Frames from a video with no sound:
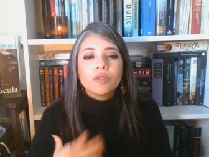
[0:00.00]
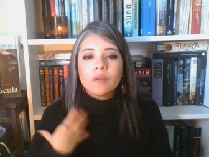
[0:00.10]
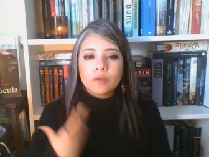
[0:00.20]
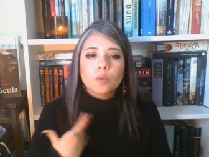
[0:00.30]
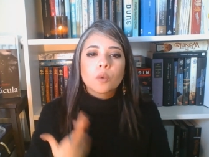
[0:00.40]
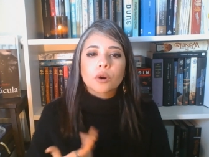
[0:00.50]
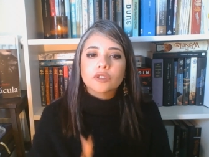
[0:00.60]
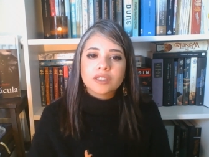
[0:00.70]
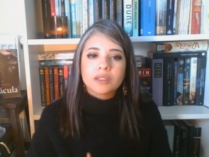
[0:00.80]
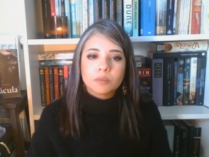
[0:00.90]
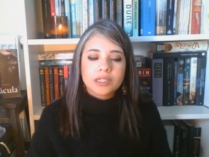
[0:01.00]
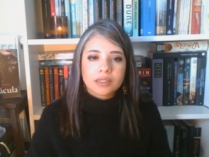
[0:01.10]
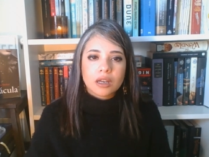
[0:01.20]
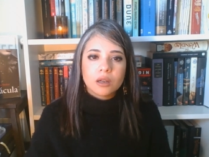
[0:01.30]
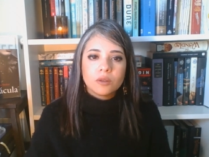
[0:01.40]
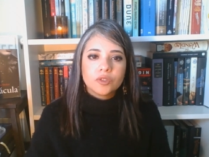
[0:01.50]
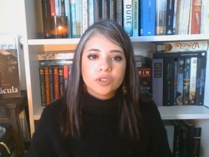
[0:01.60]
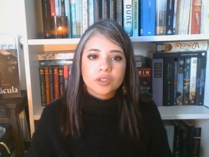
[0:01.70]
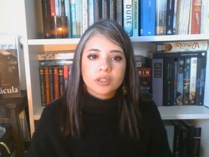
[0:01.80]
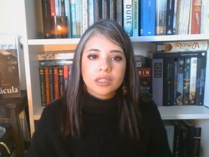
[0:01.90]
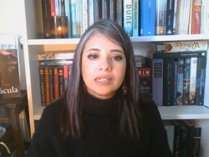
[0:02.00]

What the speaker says: than the words themselves,